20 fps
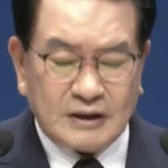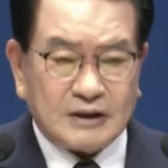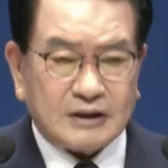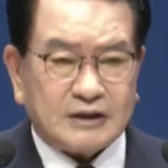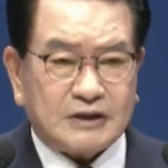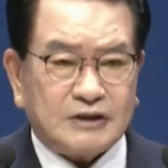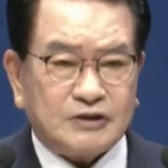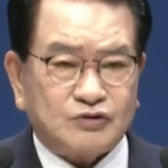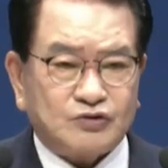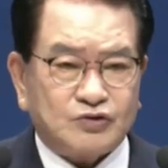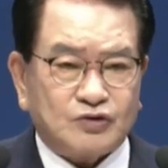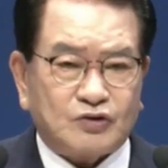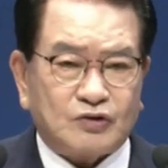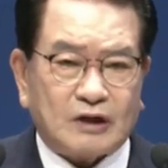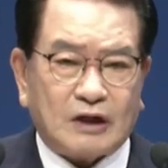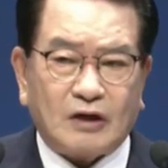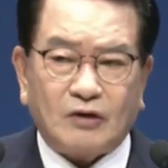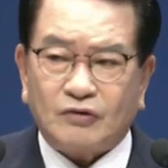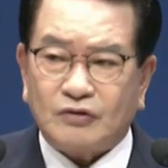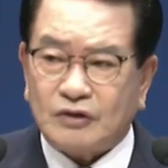People
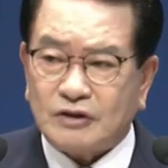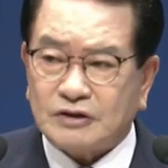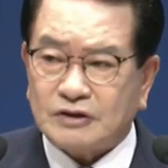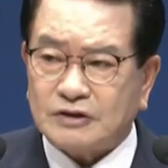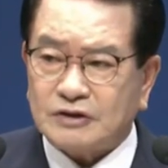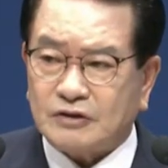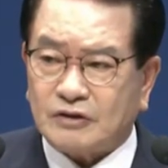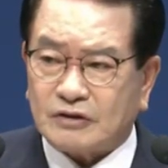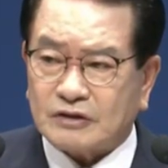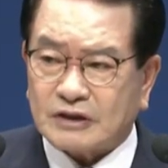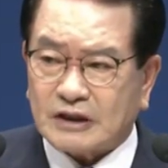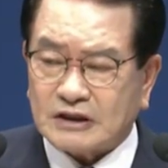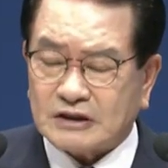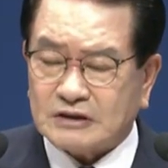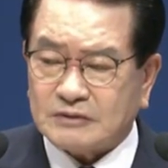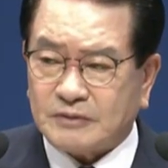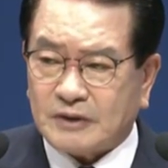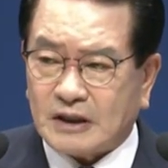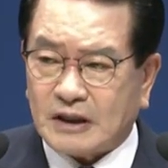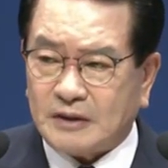find their
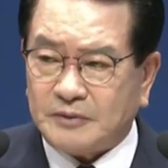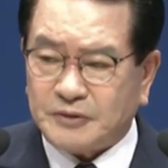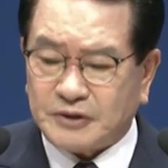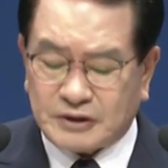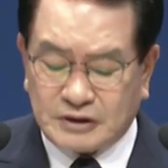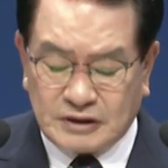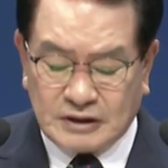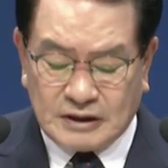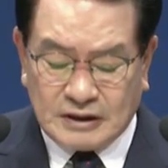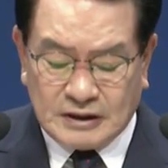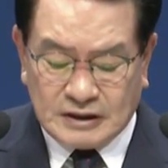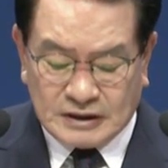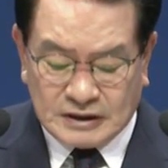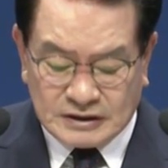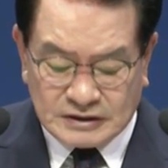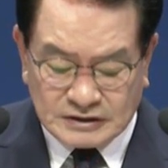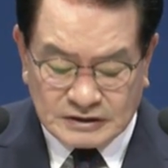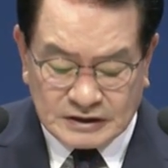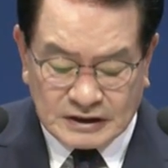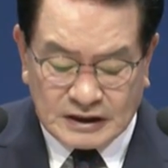joy in
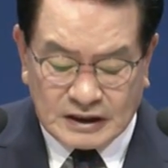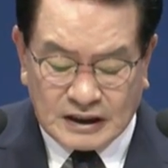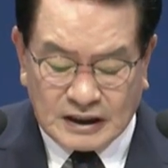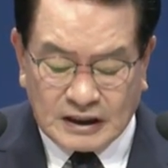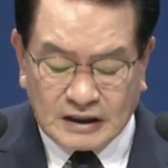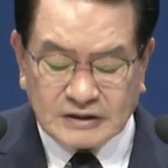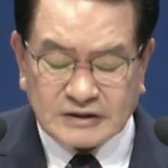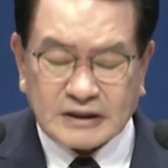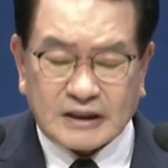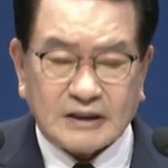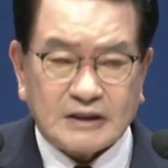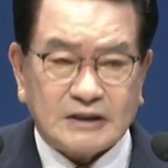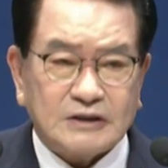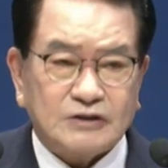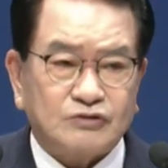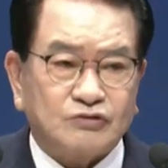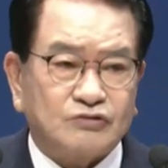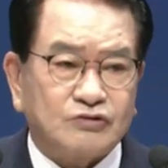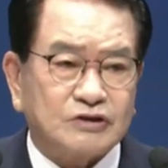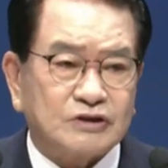Genesis chapter
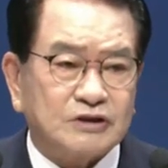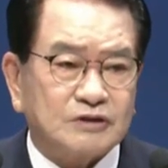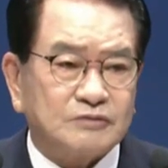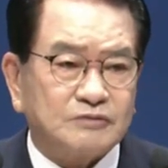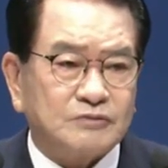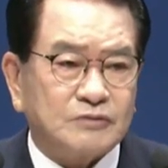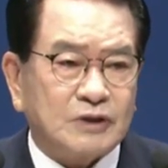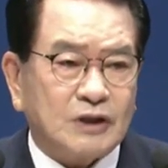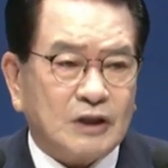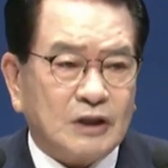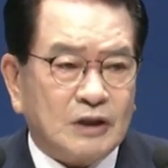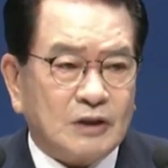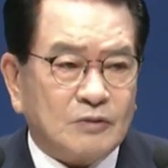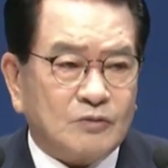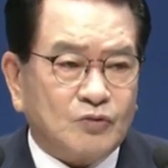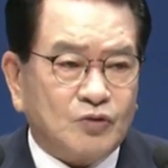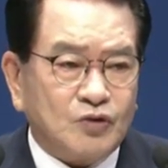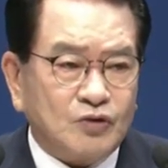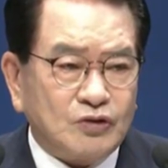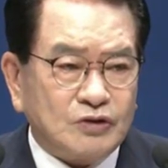36 and
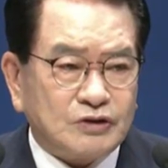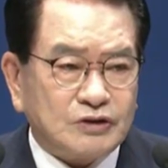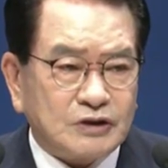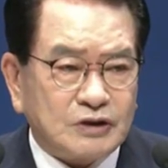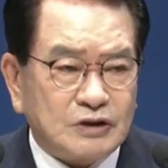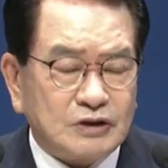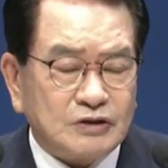11.